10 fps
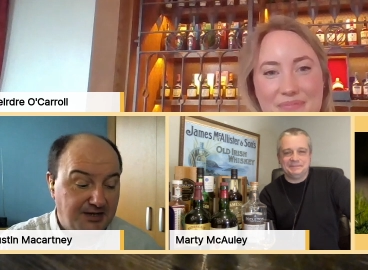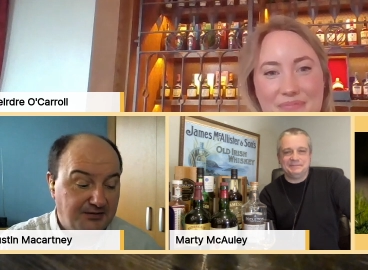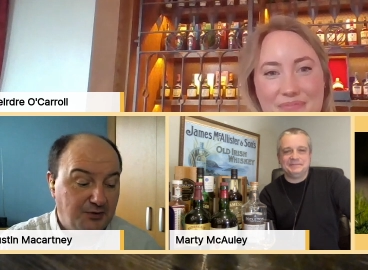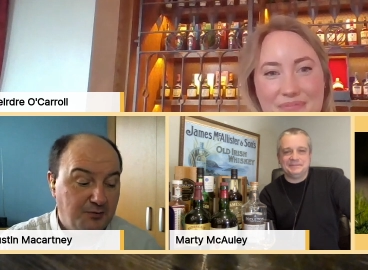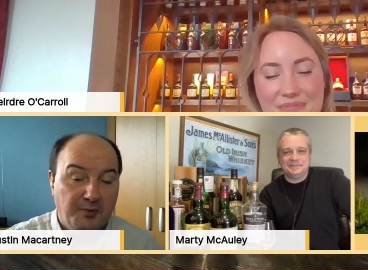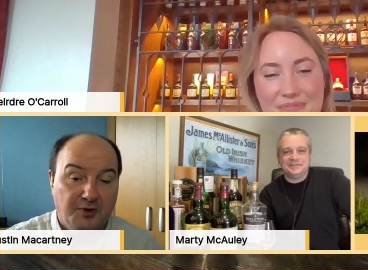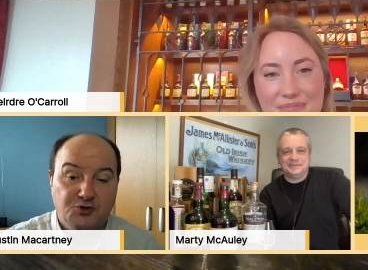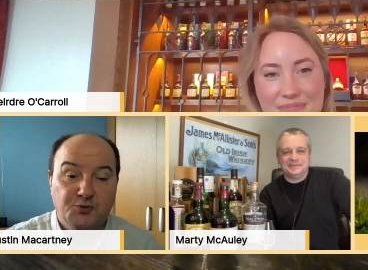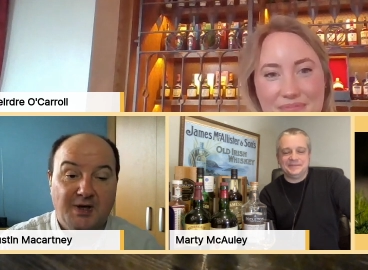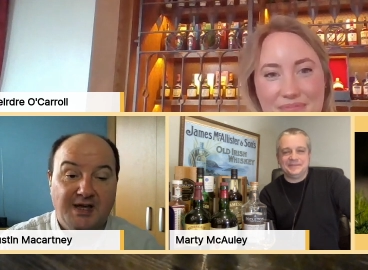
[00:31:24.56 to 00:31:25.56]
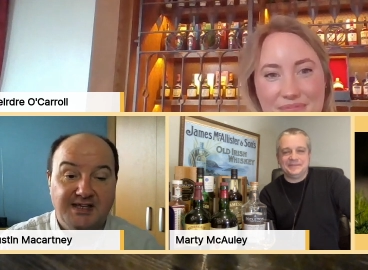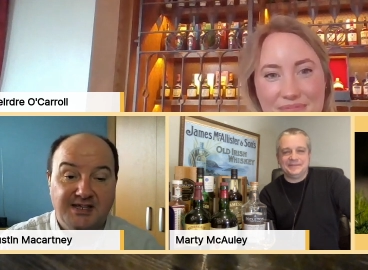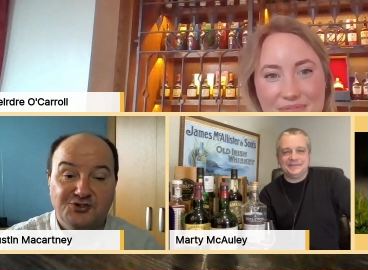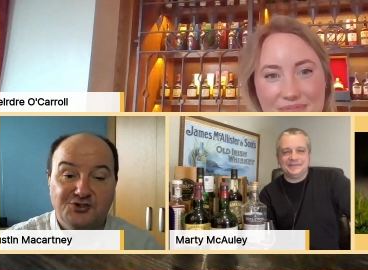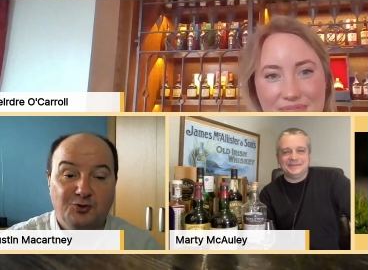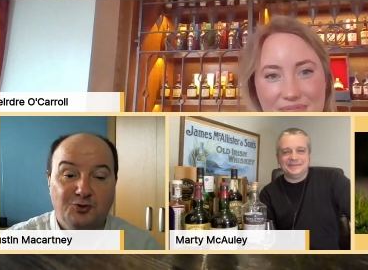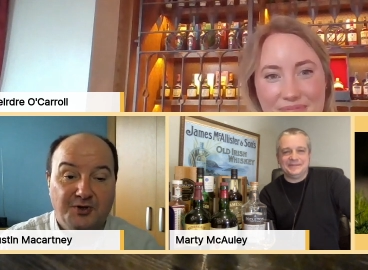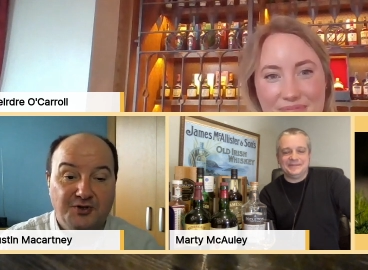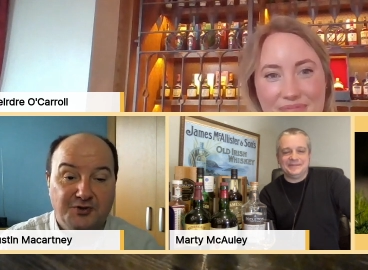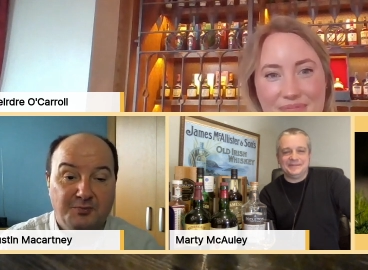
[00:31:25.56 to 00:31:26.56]
Speaker 1: interview about 20 years ago
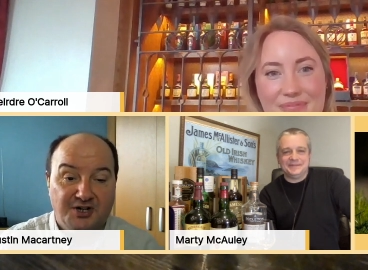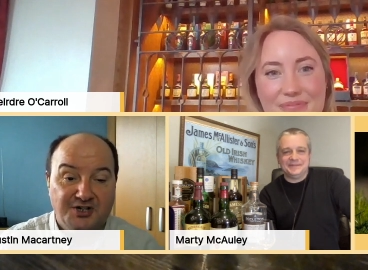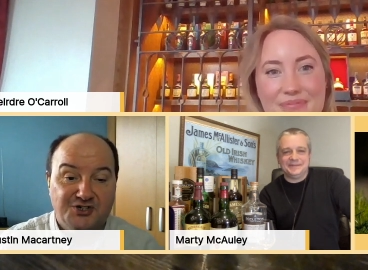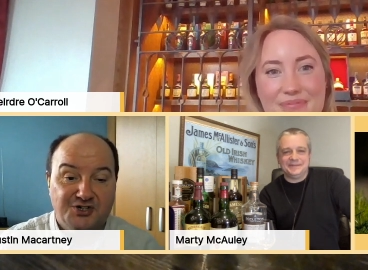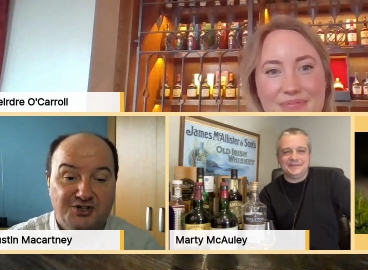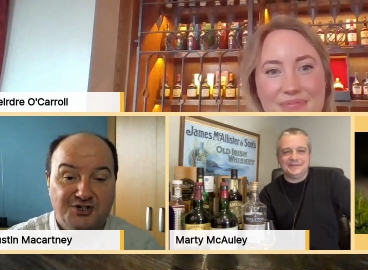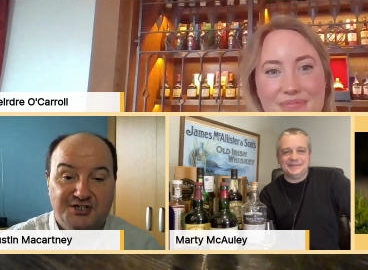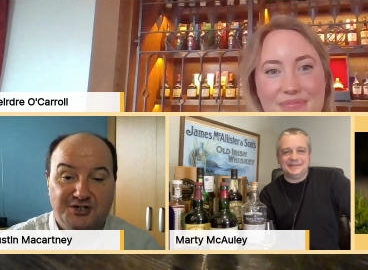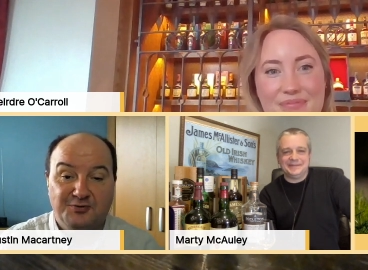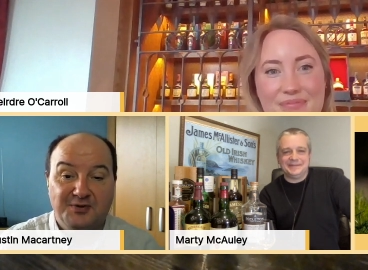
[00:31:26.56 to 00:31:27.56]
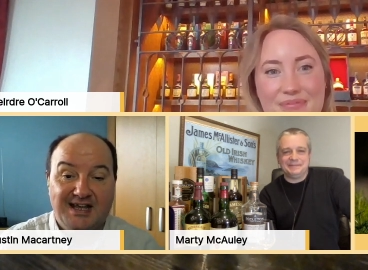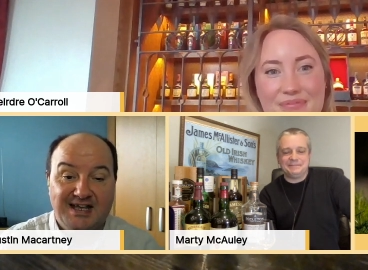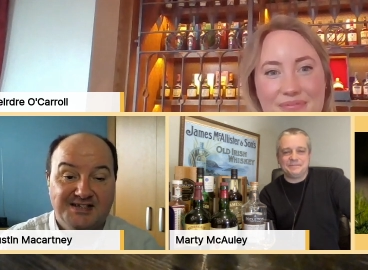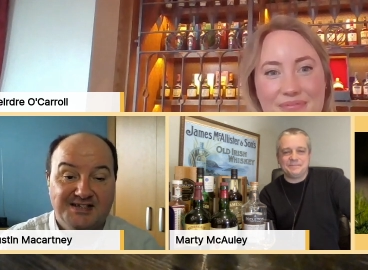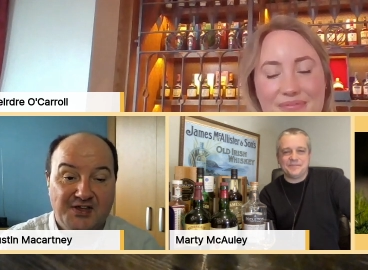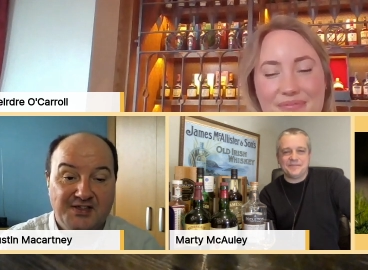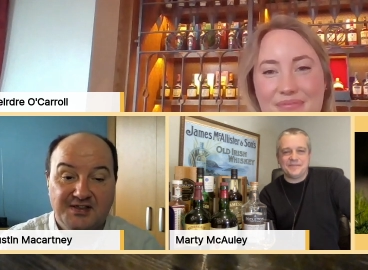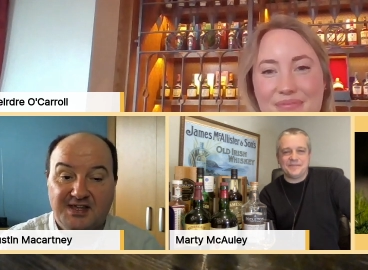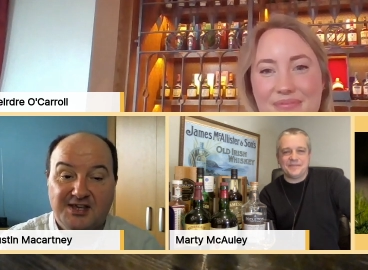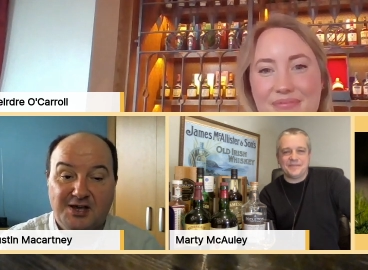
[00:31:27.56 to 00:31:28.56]
about the marchers, and it really is a thing
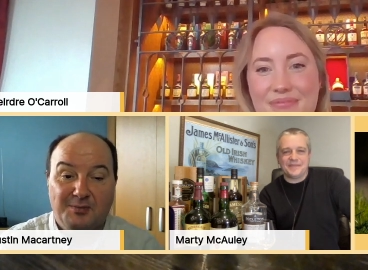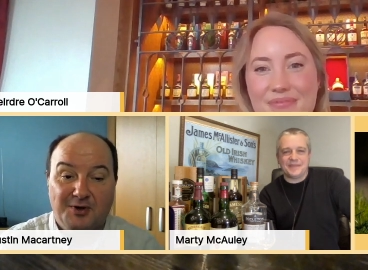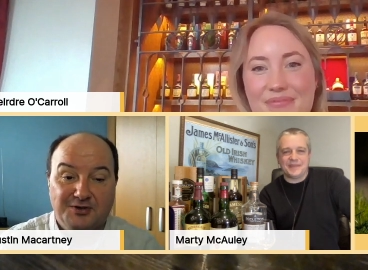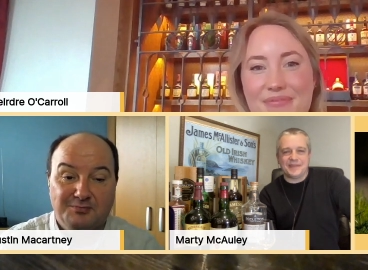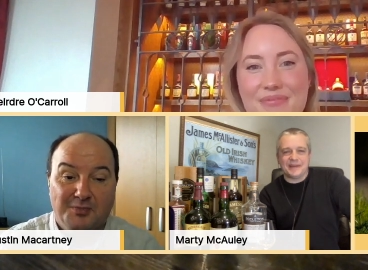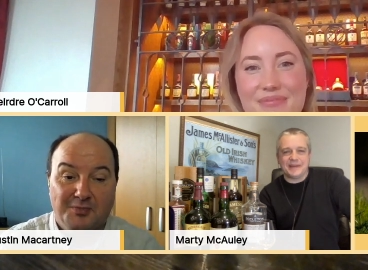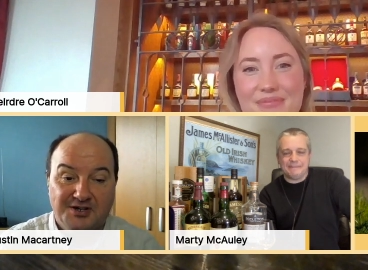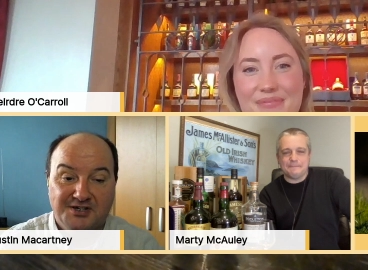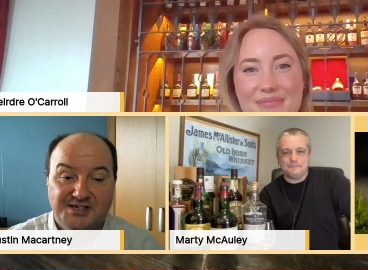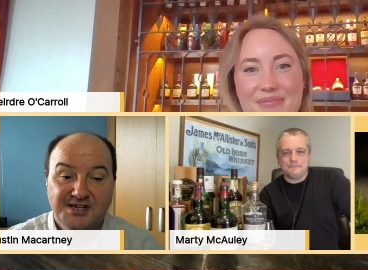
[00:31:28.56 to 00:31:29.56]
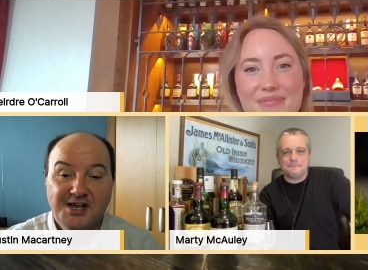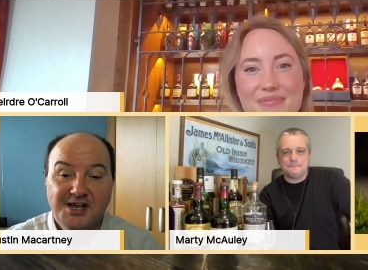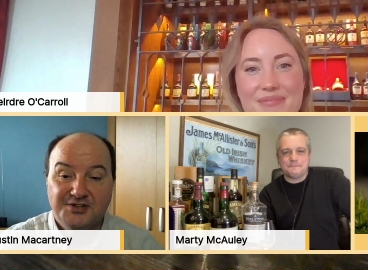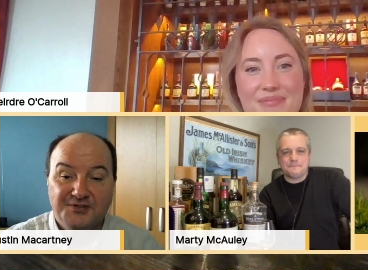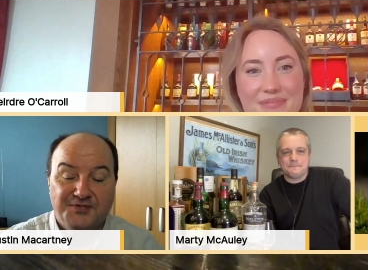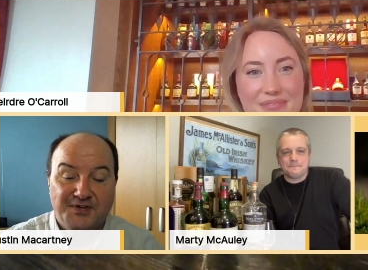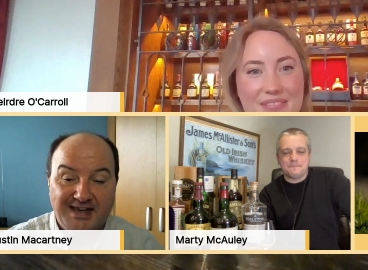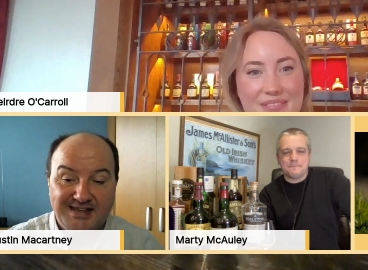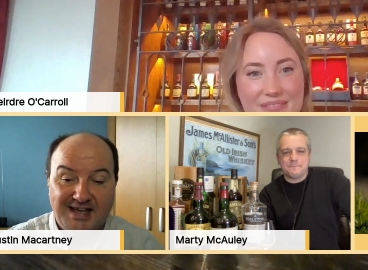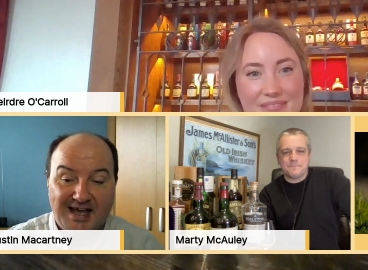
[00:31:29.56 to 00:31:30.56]
that they come out in March yep. to
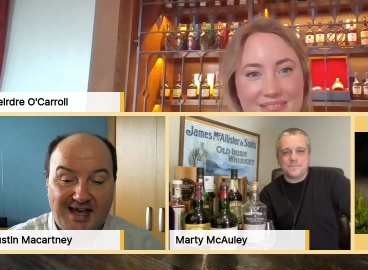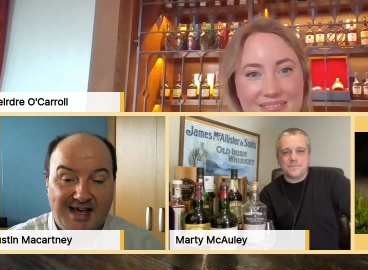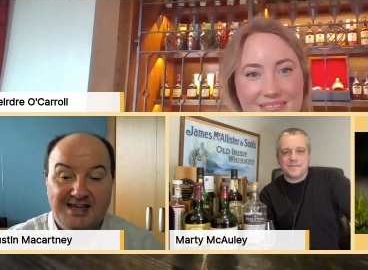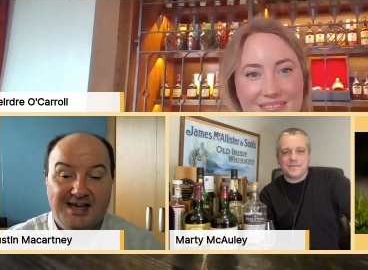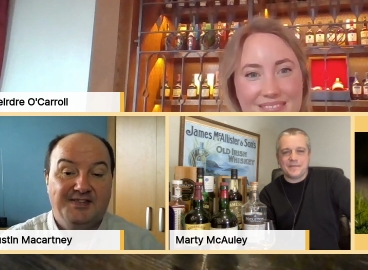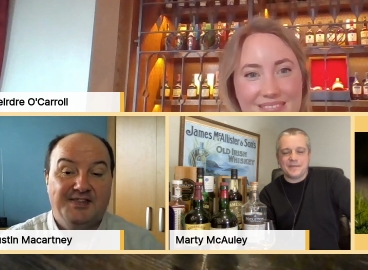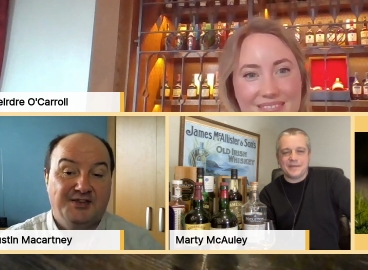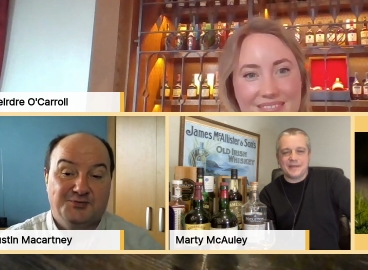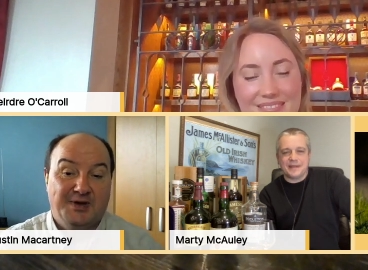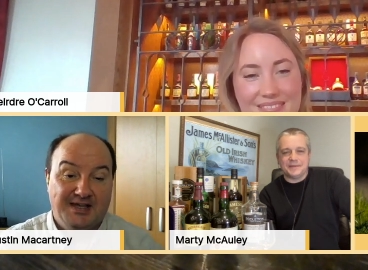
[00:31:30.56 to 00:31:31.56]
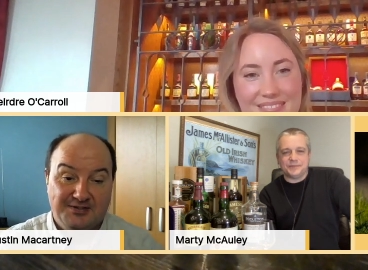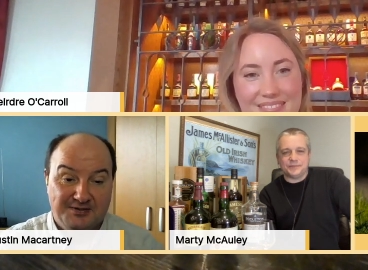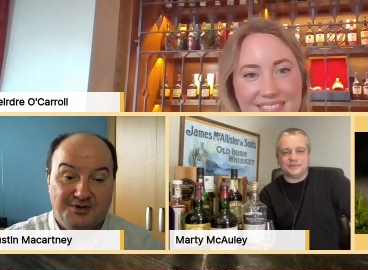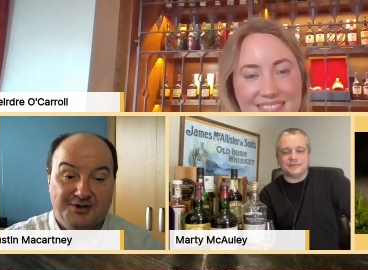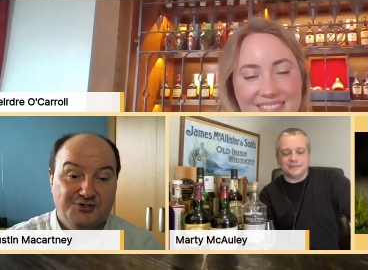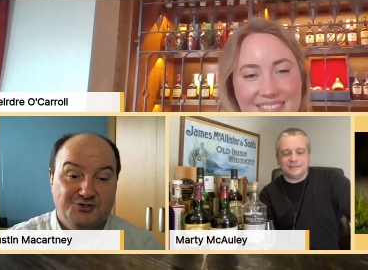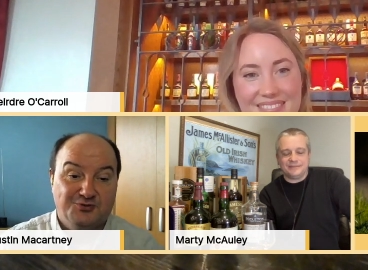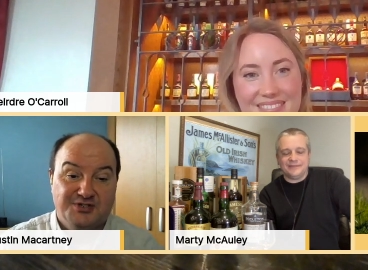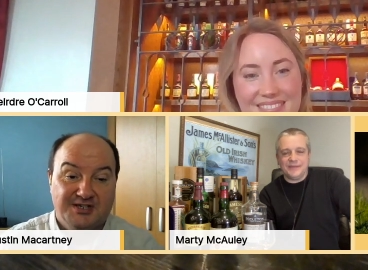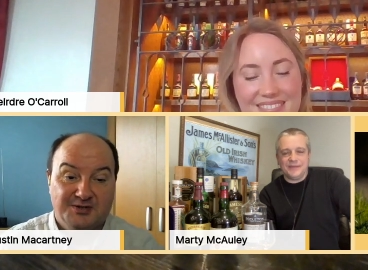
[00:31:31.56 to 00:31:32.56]
fight, uh, and that's why they're
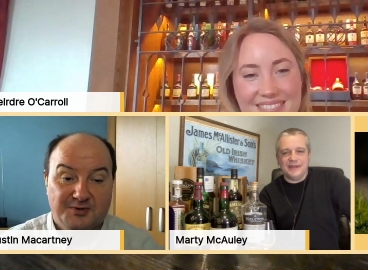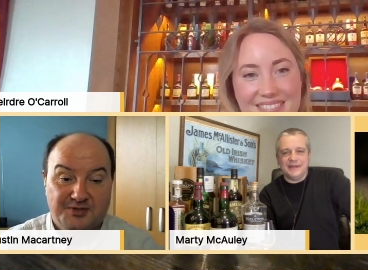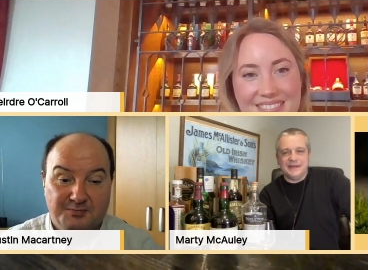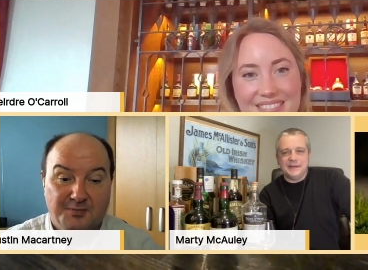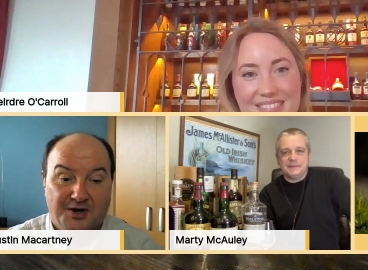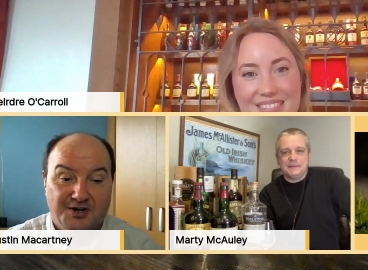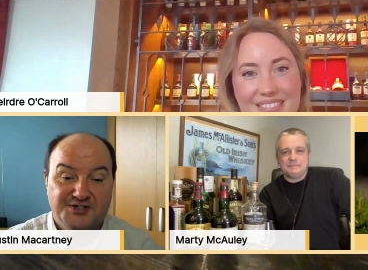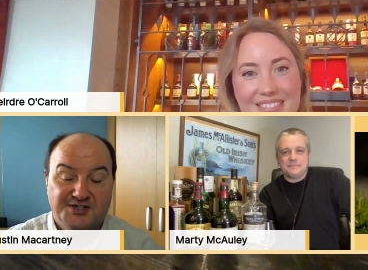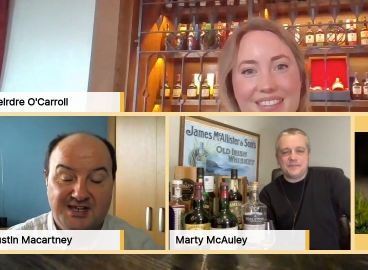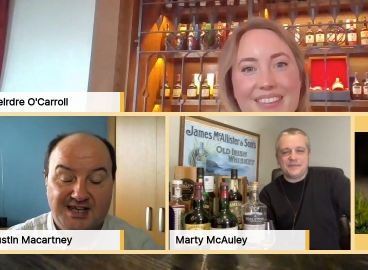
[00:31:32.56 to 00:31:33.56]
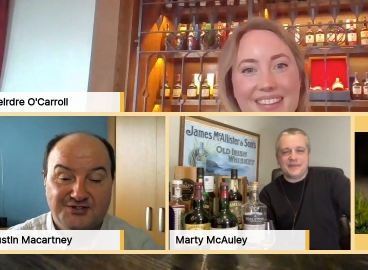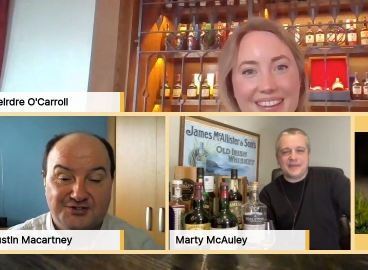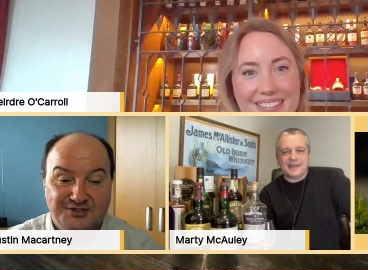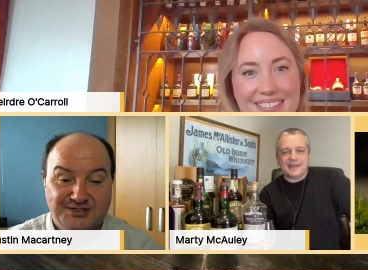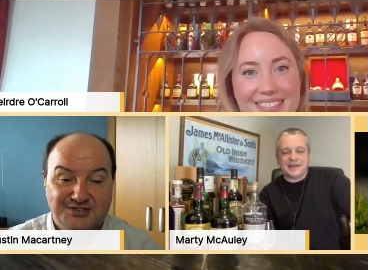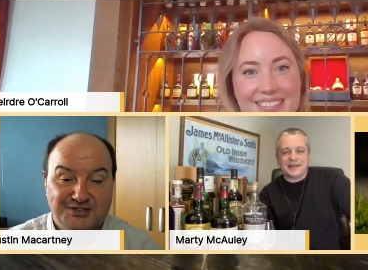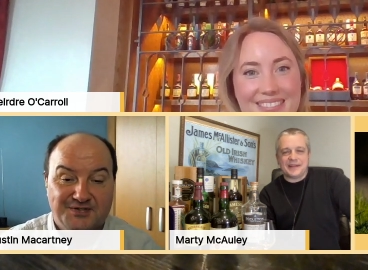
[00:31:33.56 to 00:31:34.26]
associated with the march and Easter okay. and stuff